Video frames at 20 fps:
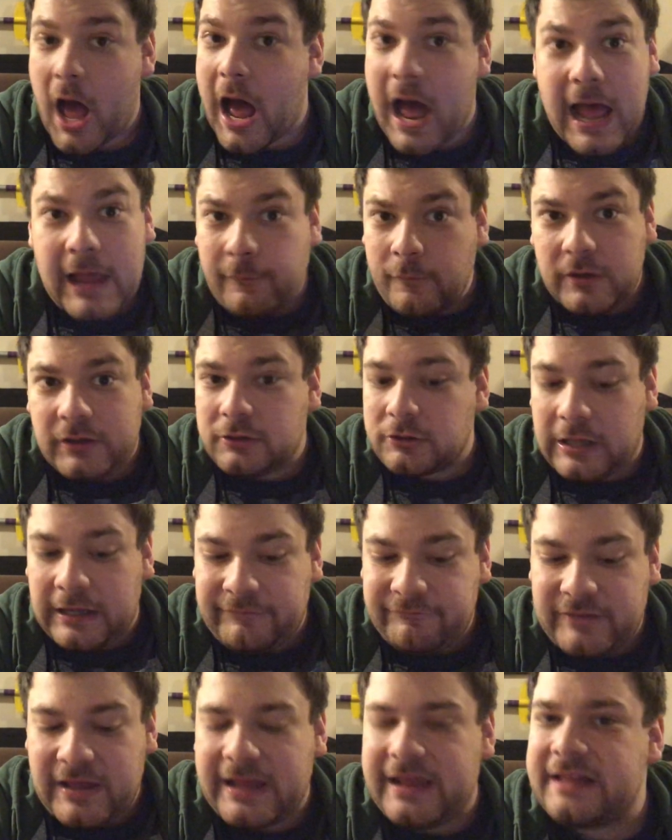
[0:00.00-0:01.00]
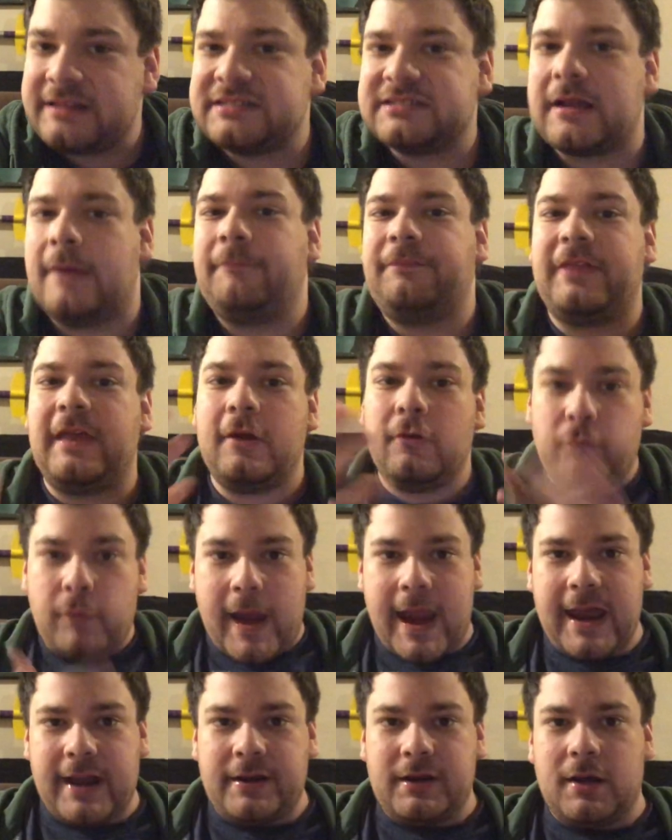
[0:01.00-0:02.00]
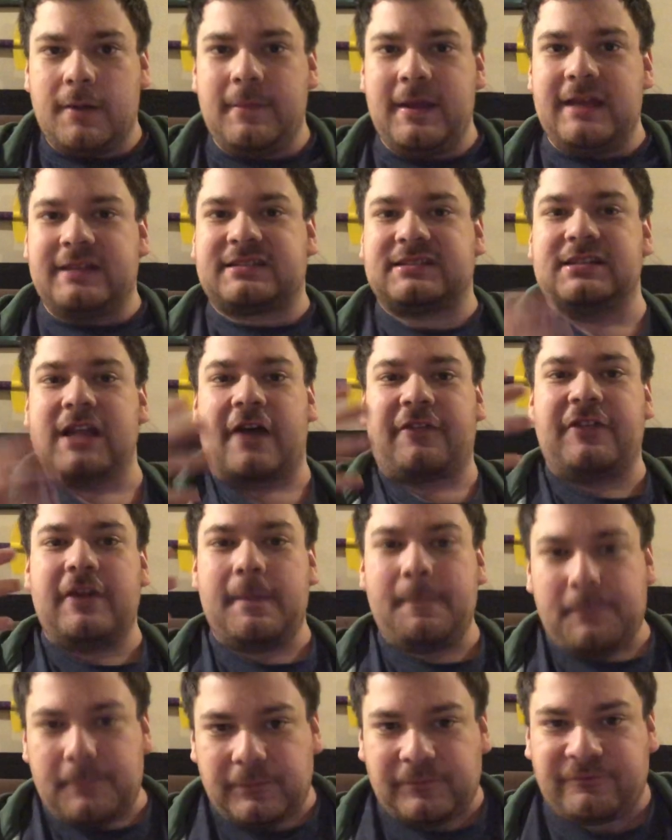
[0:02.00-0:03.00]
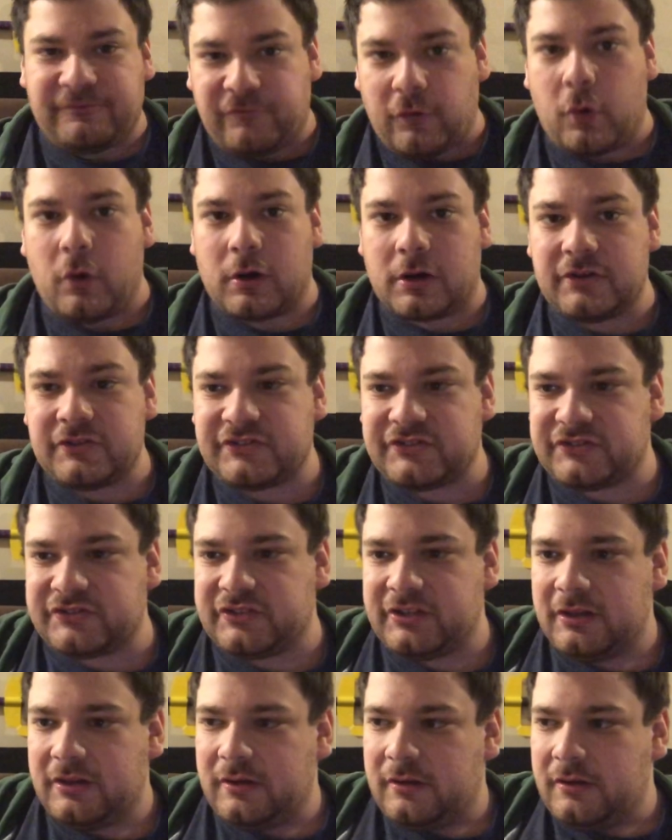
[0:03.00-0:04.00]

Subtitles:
I would love that. It's something random. It's nothing forced.